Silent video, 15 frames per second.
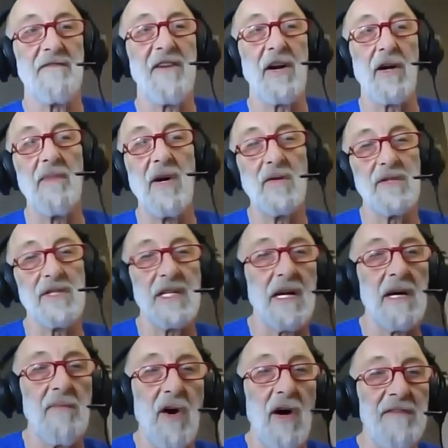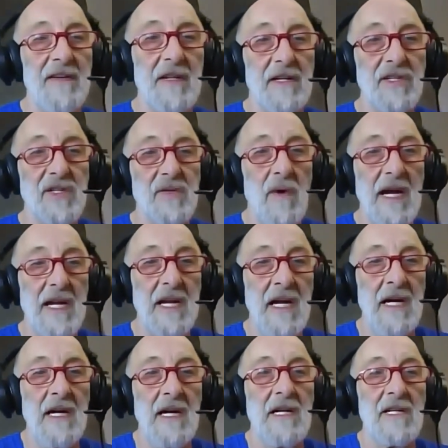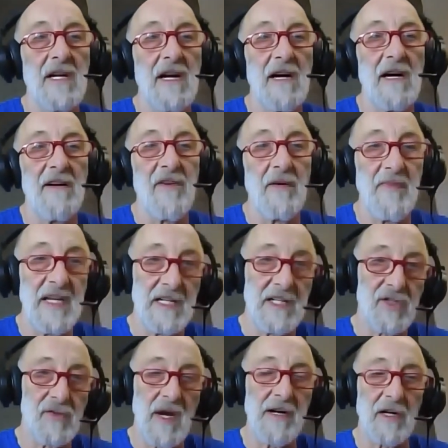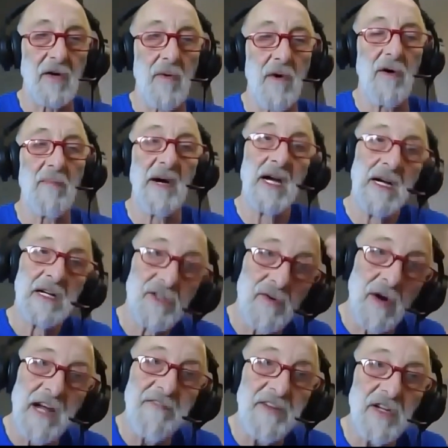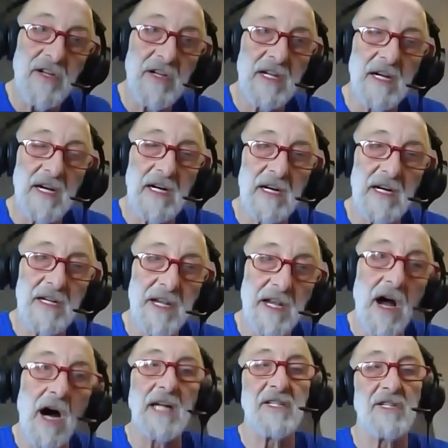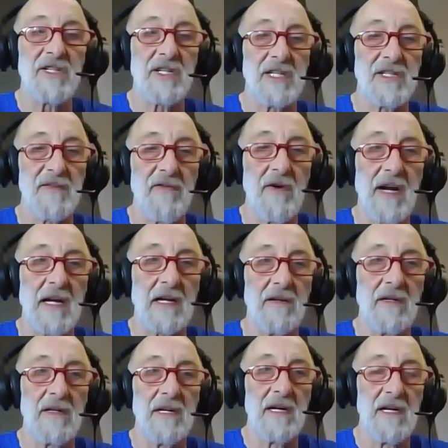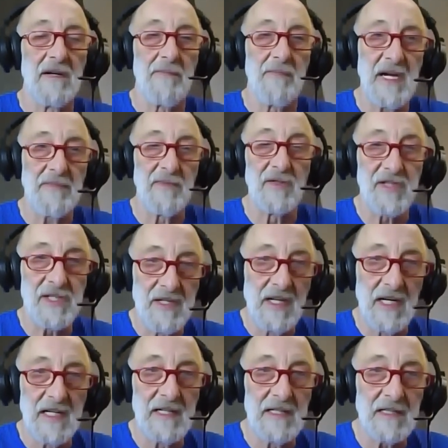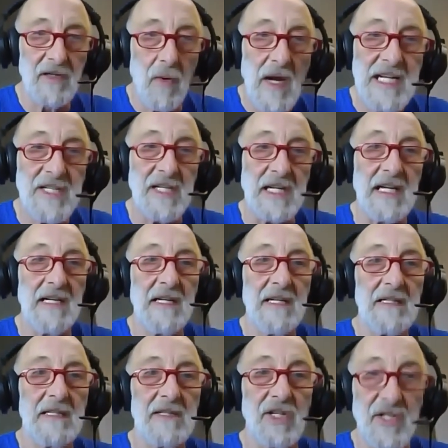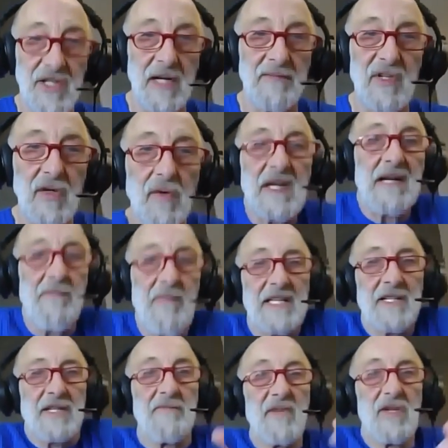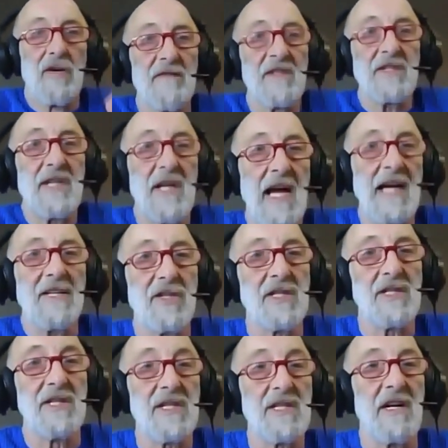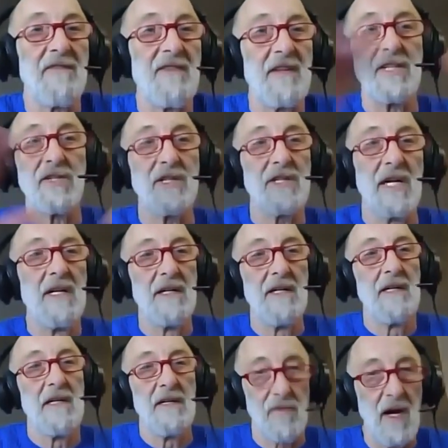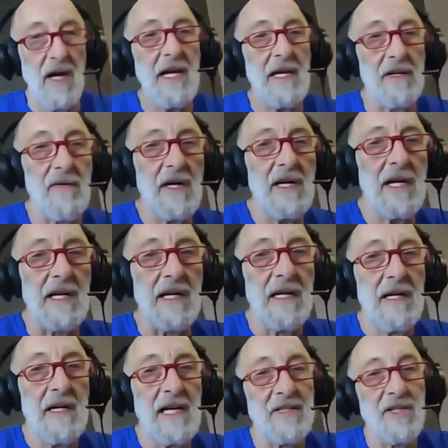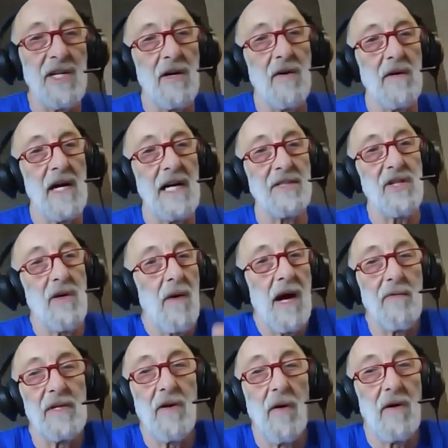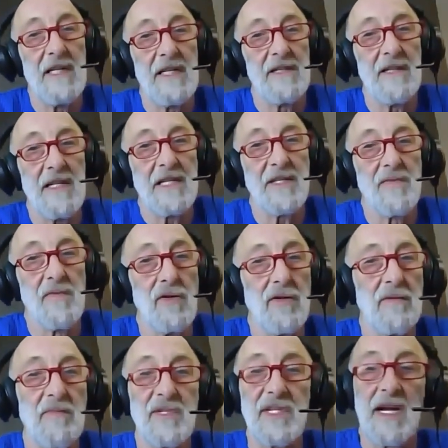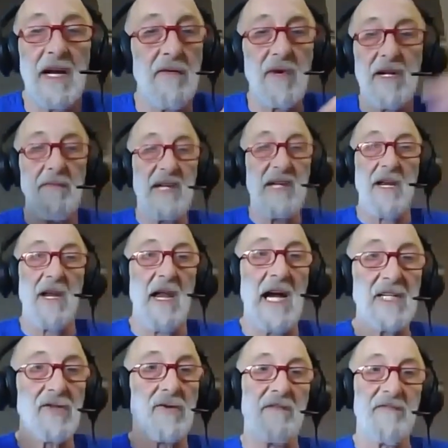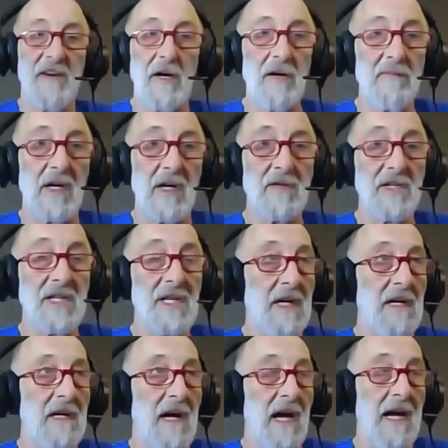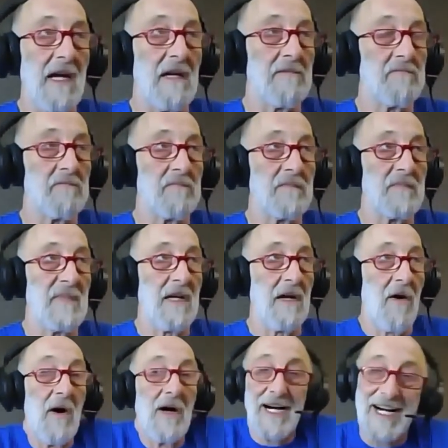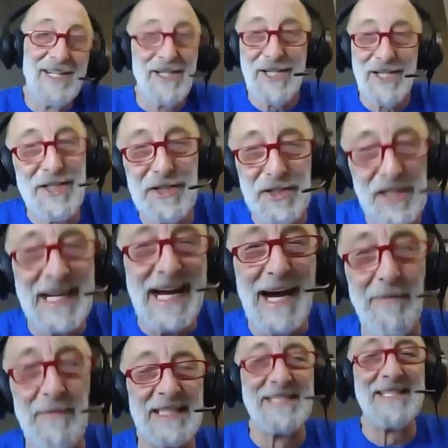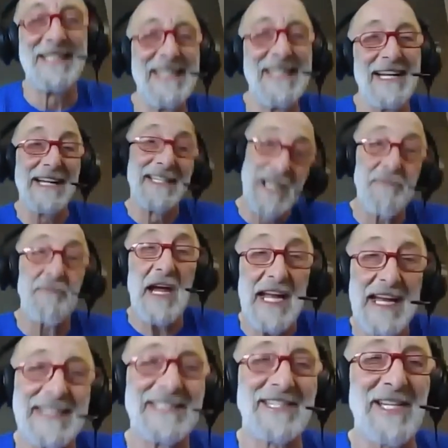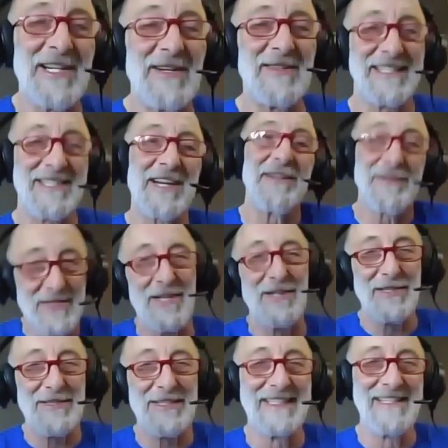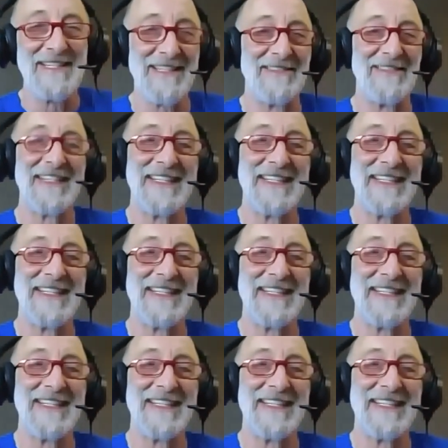pheromones that come off in their sweat from the adrenochrome drive non-schizophrenical people crazy to some degree. It makes them nervous and anxious and stuff. Interesting. Right, right. And so I would go into these rooms and I would emit natural pheromones, and you know, shit happened, and I'd get paid. So it was all good, you know.